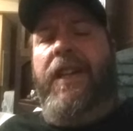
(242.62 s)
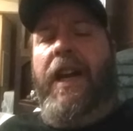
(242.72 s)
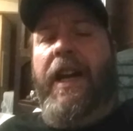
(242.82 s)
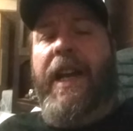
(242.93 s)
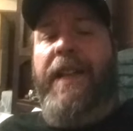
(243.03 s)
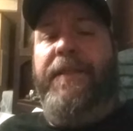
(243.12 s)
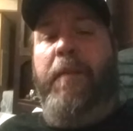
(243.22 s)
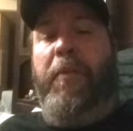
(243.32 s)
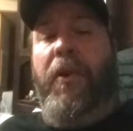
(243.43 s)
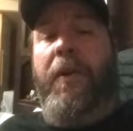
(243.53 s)
And I got to
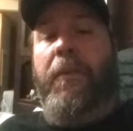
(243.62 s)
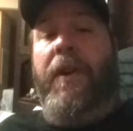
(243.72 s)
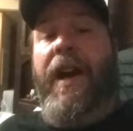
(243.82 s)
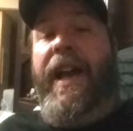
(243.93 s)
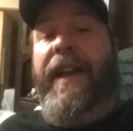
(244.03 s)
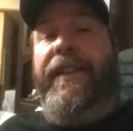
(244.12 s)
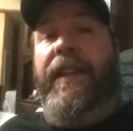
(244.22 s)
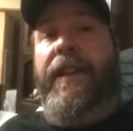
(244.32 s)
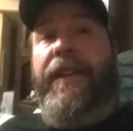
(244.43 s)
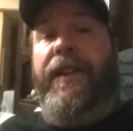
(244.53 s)
a point where I had
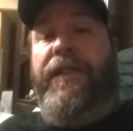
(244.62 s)
to